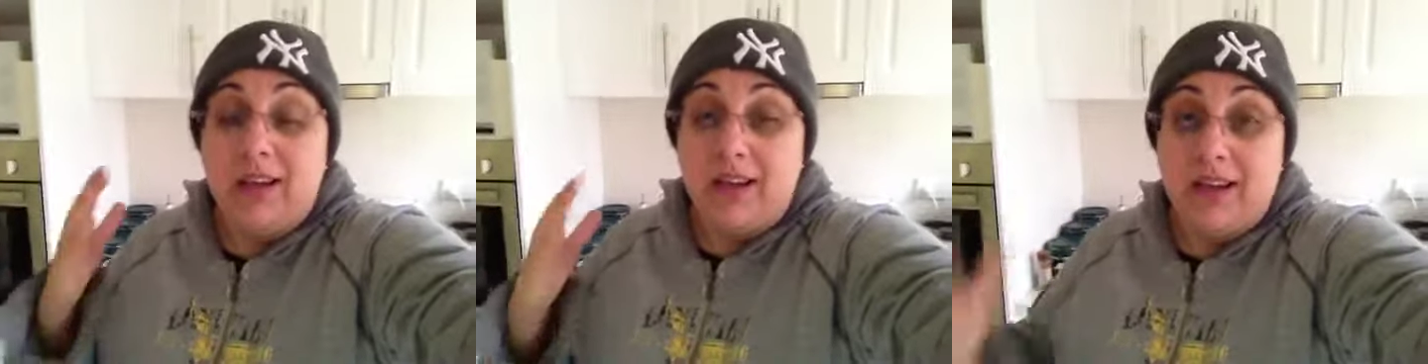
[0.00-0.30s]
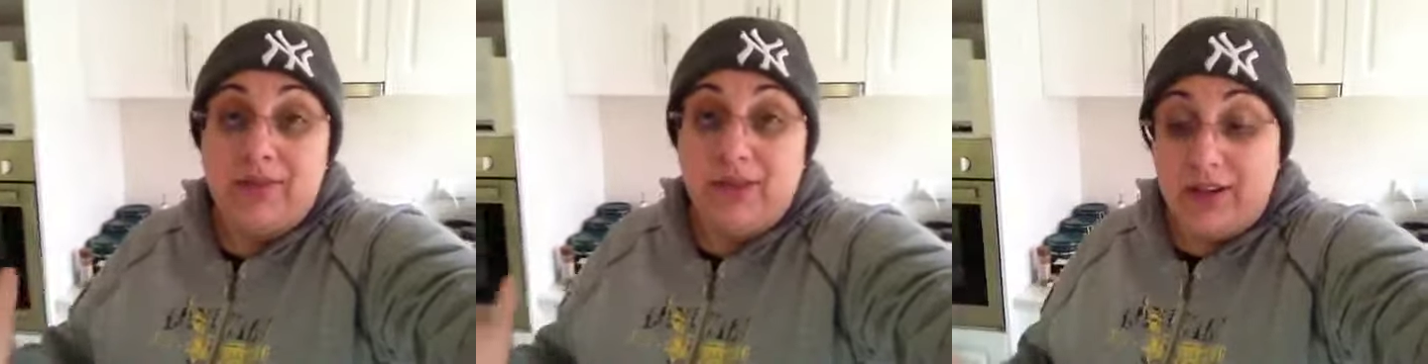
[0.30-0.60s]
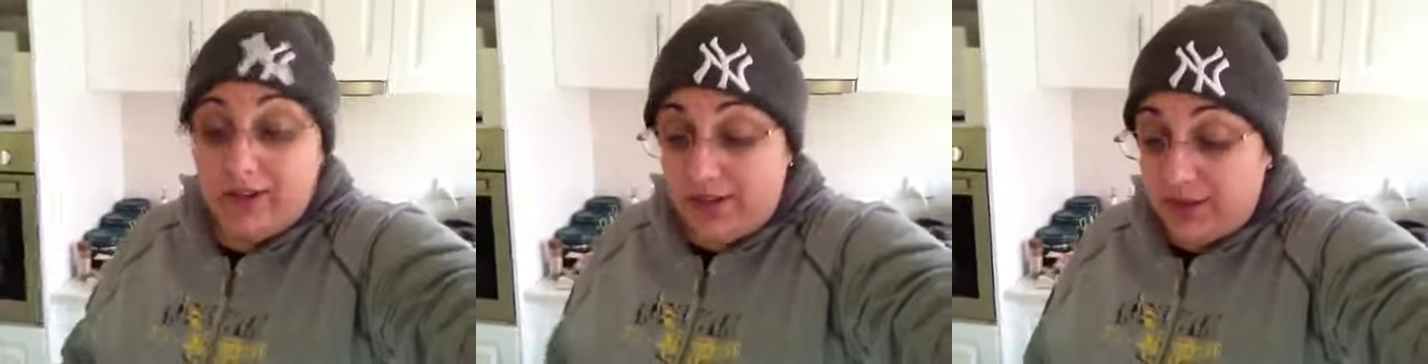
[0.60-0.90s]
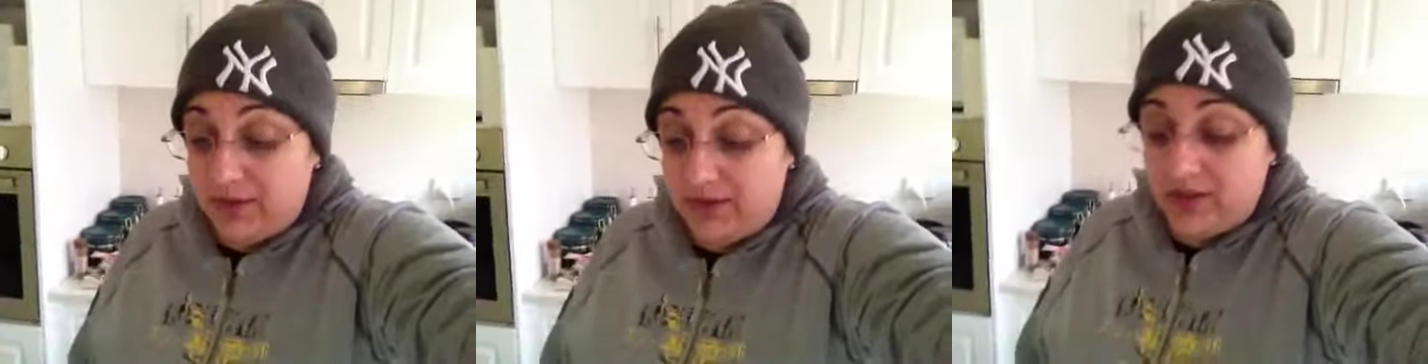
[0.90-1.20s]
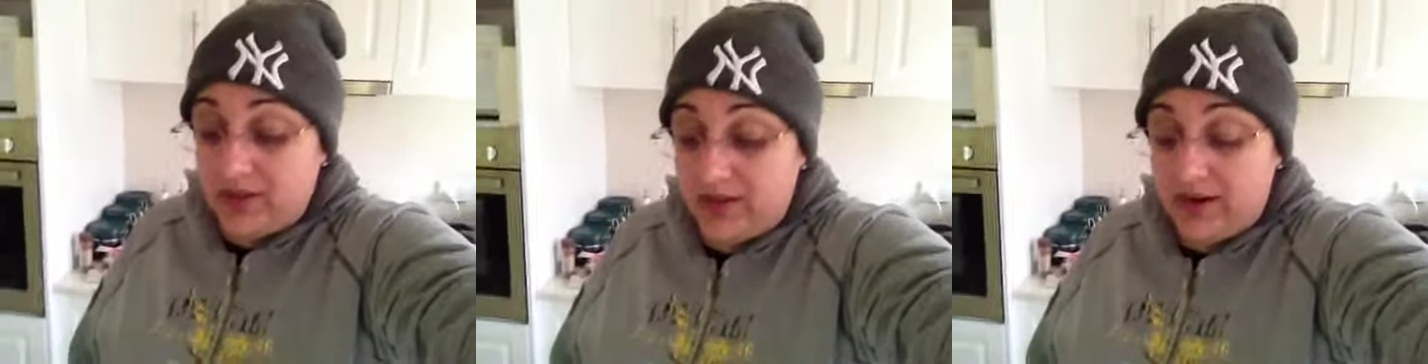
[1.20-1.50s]
I have to go to sleep
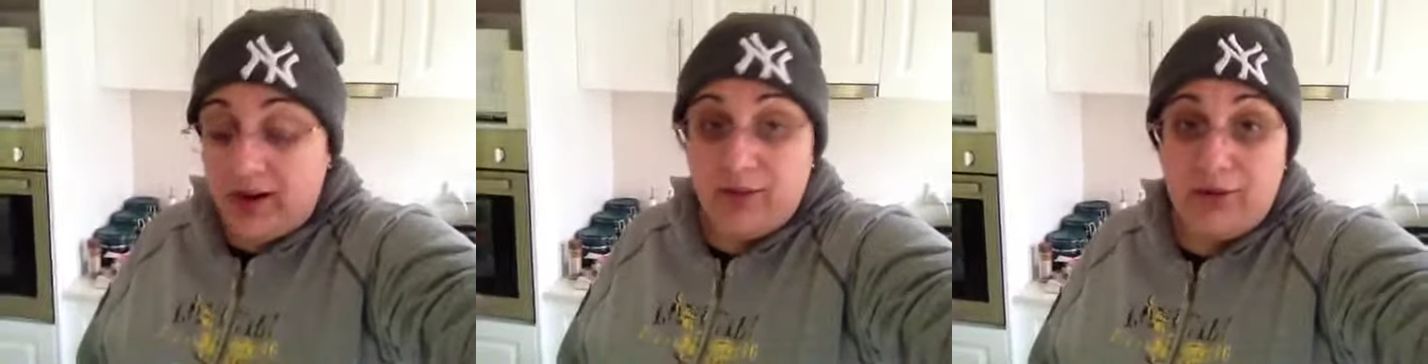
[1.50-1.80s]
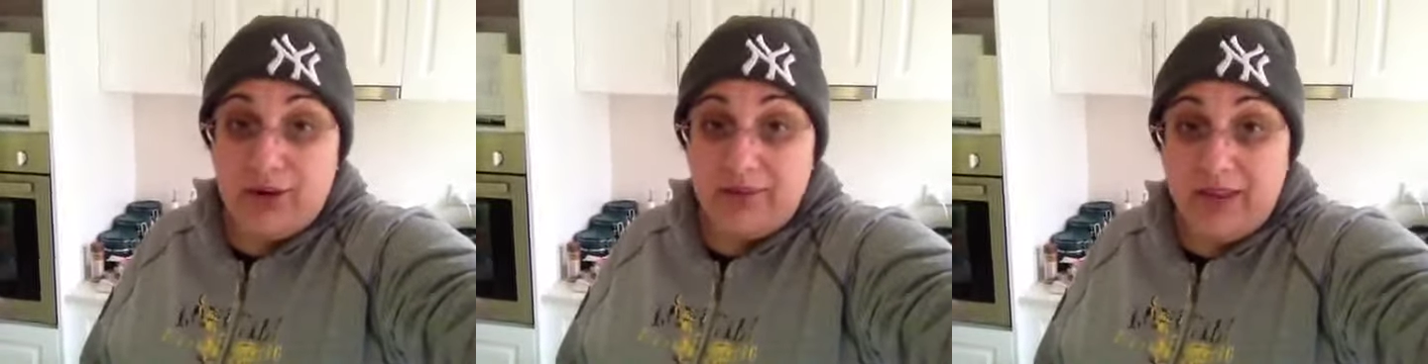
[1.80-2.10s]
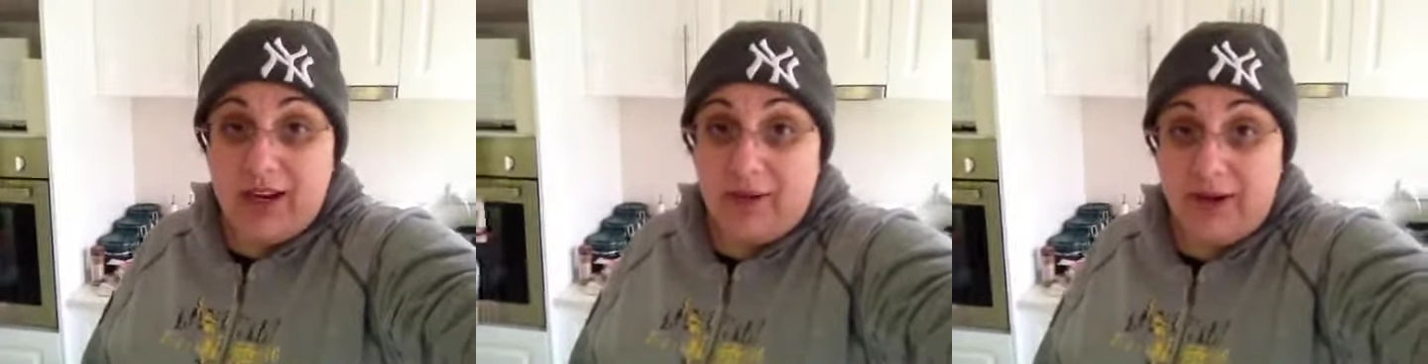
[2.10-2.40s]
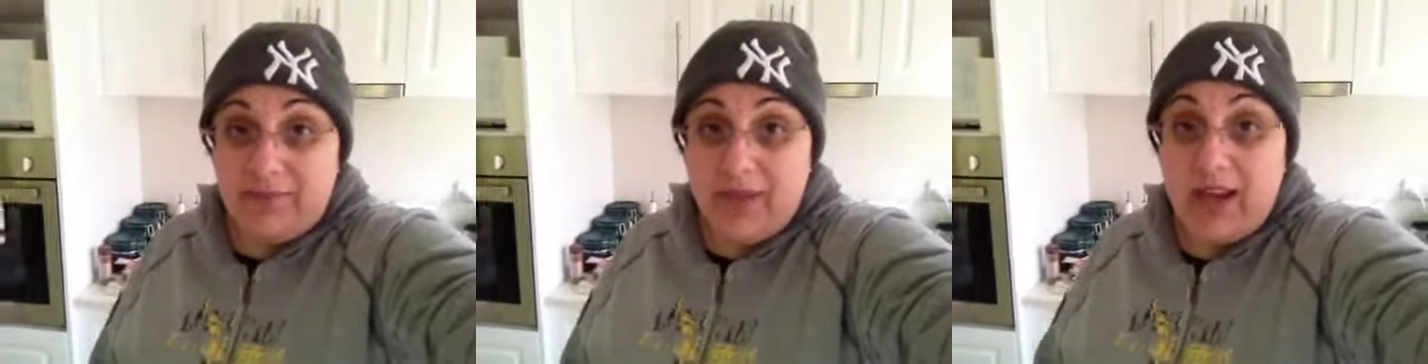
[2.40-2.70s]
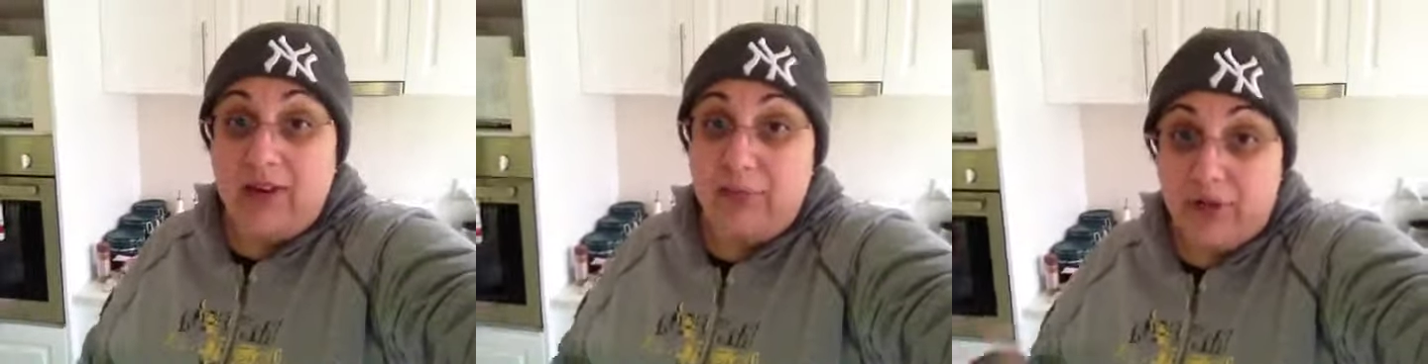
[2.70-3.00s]
because tonight I work. Anyway,
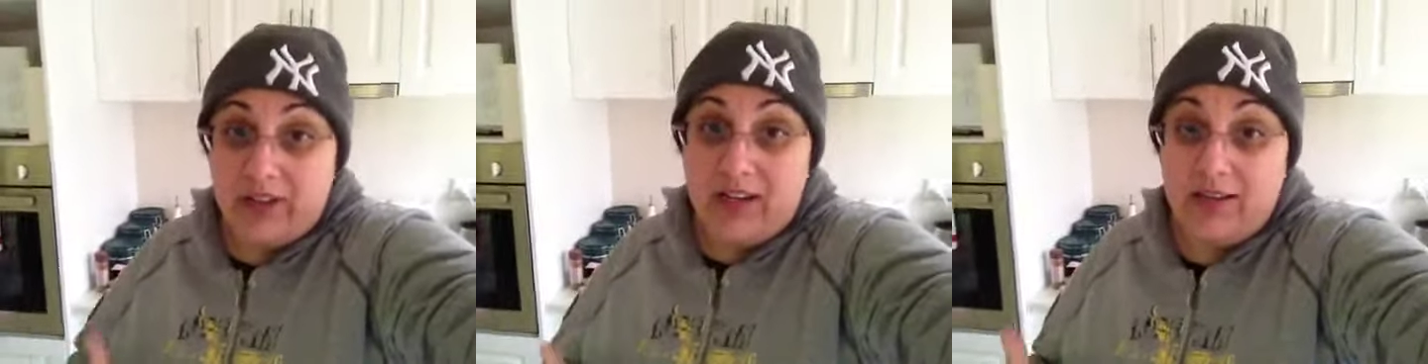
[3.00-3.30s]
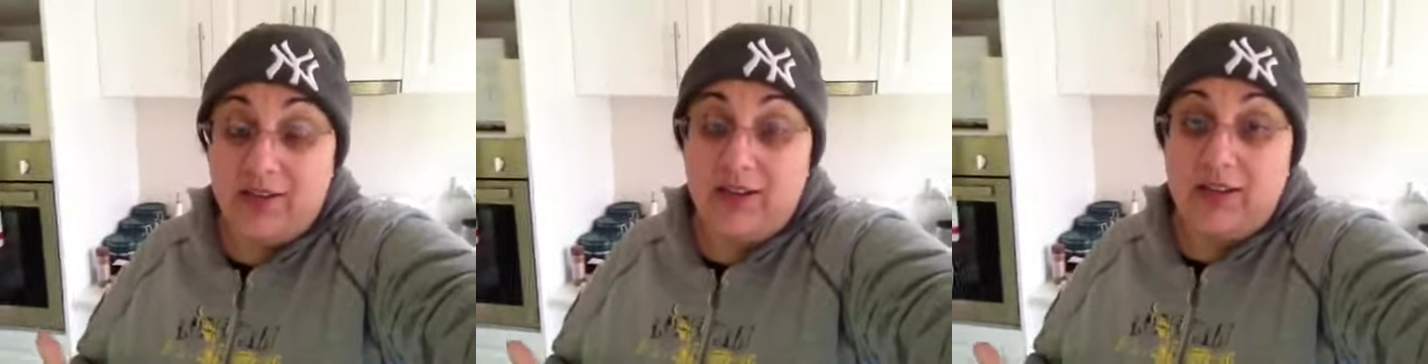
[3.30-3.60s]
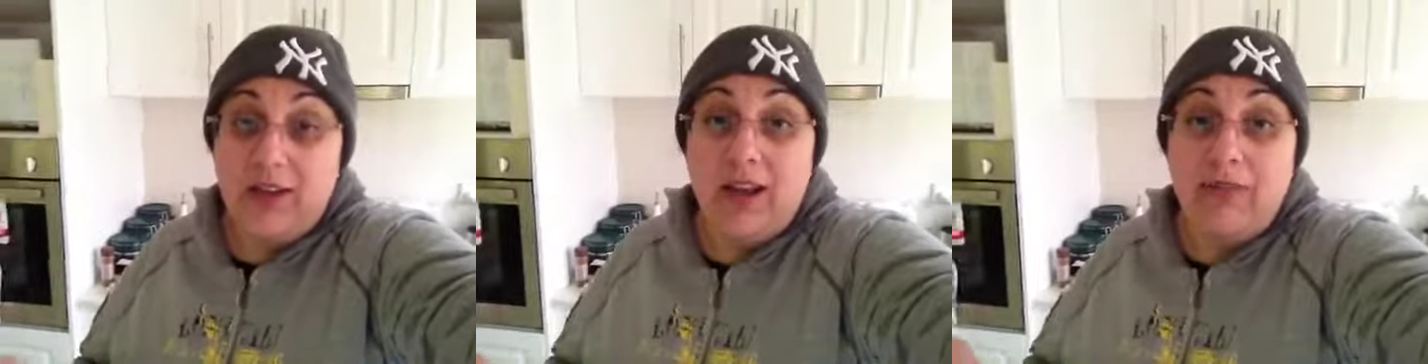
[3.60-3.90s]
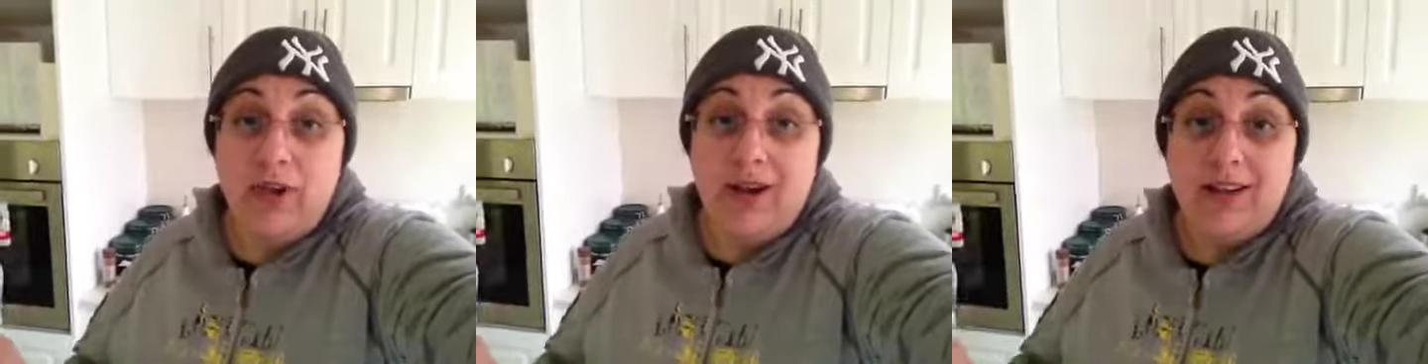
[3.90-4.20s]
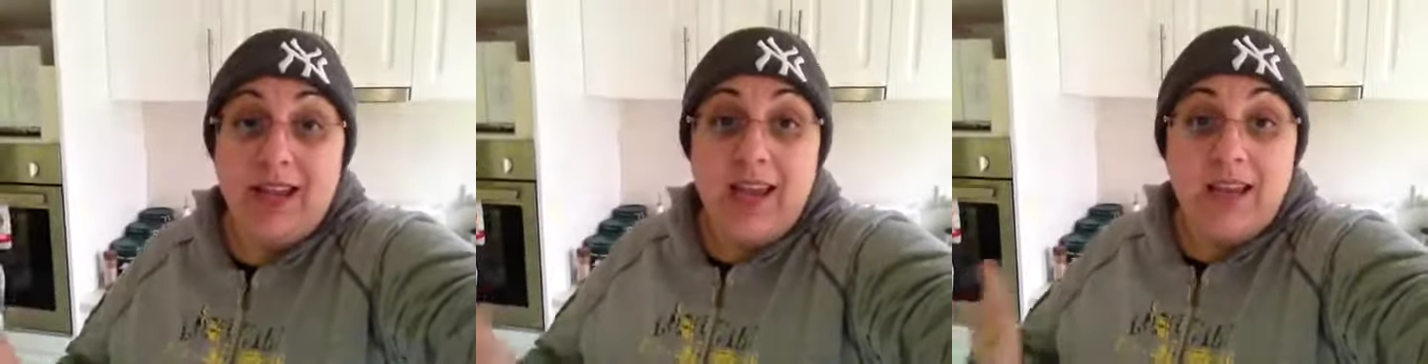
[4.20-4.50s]
and I've worked last night. So love you
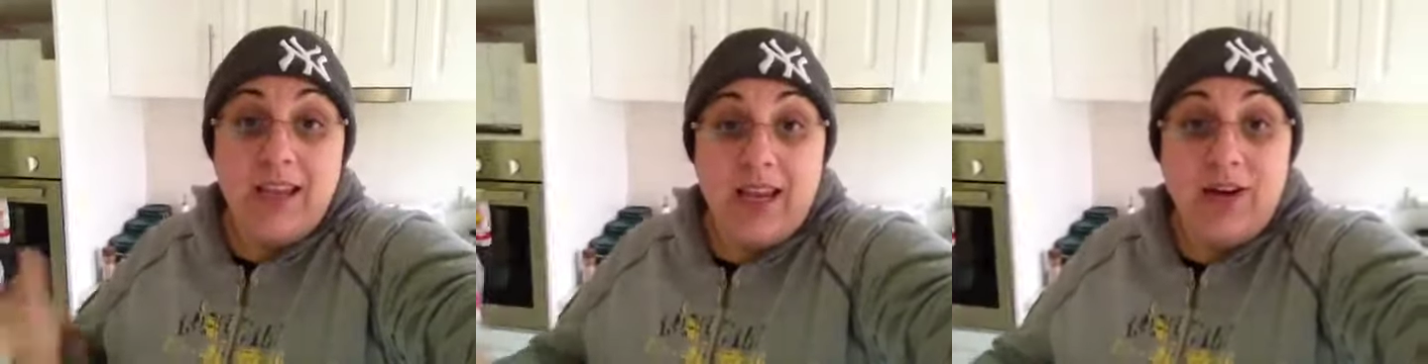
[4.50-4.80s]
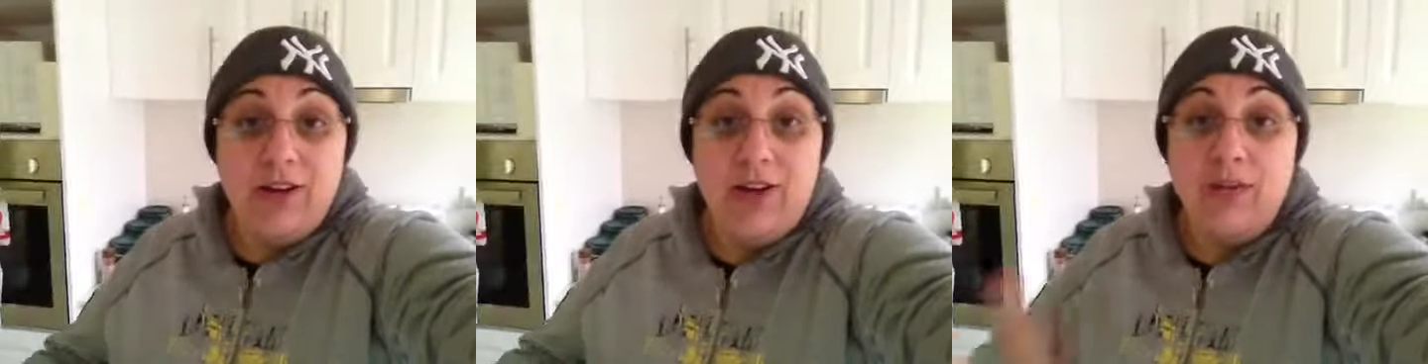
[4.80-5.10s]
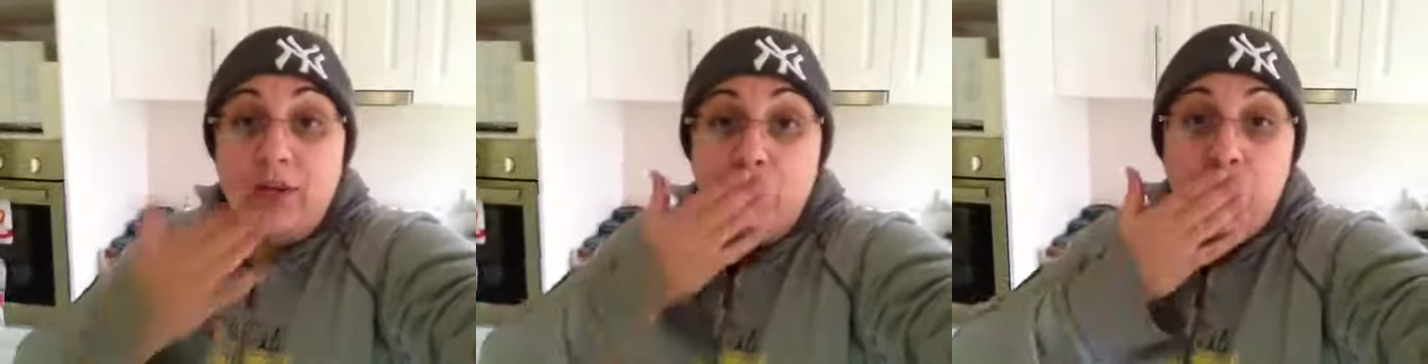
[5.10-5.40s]
guys. Take care of yourselves.